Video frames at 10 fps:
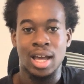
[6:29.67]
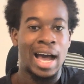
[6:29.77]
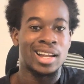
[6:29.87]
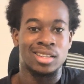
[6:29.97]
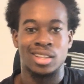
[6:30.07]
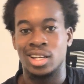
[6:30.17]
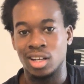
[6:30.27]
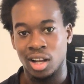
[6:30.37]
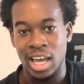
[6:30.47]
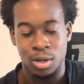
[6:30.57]
and they didn't
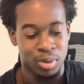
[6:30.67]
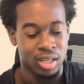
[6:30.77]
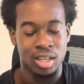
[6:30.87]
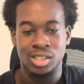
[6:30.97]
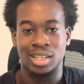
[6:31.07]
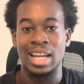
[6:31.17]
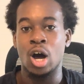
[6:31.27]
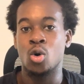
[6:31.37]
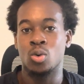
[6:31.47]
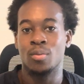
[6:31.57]
like me to
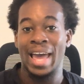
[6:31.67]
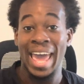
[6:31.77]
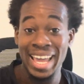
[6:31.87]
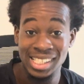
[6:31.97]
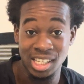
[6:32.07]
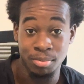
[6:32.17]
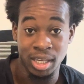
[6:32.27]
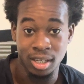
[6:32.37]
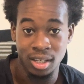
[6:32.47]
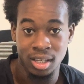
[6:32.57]
now hating
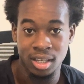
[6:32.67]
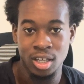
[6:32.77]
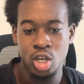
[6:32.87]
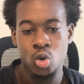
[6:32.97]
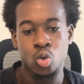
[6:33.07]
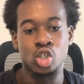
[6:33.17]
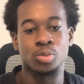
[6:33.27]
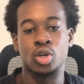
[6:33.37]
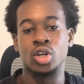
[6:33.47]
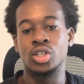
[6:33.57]
me was
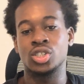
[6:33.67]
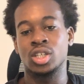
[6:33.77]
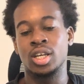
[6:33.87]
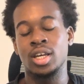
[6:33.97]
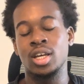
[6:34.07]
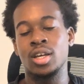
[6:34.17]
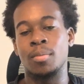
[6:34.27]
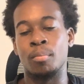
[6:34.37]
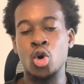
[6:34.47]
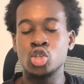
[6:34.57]
because
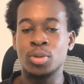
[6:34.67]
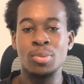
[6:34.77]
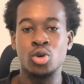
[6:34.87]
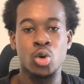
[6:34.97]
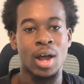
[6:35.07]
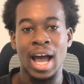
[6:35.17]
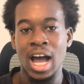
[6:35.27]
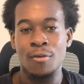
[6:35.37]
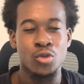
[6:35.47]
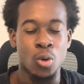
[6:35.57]
most people don't
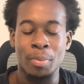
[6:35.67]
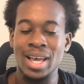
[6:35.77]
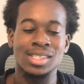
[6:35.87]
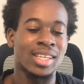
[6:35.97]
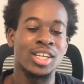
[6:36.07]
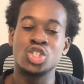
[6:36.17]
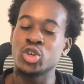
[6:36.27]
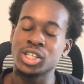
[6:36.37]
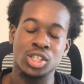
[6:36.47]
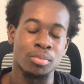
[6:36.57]
have your best
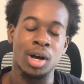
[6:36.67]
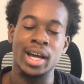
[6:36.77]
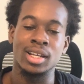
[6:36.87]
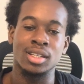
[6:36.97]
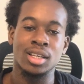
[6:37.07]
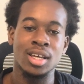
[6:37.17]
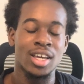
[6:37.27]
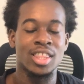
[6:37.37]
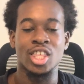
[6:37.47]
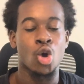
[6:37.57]
interest in mind.
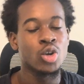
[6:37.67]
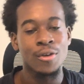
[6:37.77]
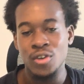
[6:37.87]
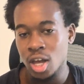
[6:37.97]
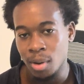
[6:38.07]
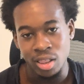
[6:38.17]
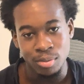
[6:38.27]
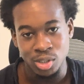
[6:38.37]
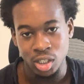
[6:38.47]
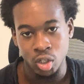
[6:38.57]
They only think about
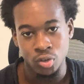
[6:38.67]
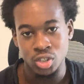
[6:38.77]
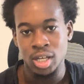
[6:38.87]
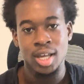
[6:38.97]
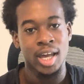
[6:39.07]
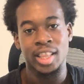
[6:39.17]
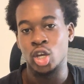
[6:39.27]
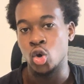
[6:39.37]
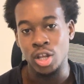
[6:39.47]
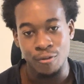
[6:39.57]
themselves and they
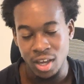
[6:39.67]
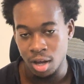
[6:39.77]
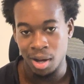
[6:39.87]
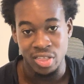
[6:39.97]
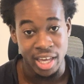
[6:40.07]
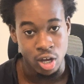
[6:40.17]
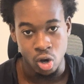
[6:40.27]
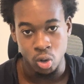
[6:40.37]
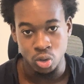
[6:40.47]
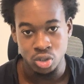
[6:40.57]
only think about their
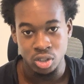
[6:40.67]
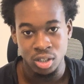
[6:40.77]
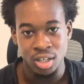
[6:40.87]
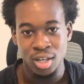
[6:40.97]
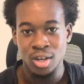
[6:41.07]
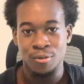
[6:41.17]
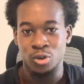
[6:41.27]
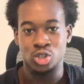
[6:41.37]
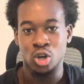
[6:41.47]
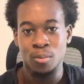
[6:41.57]
goals. For
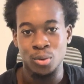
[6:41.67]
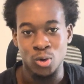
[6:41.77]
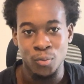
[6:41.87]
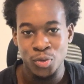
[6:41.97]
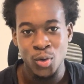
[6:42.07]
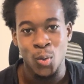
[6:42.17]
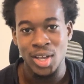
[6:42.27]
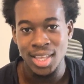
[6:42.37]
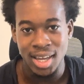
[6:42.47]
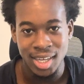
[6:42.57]
example, when
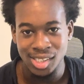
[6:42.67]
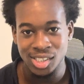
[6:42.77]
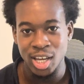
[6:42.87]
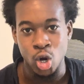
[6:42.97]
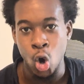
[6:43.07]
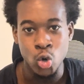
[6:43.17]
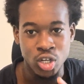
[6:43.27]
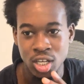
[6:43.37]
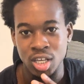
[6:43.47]
that kid said, OD,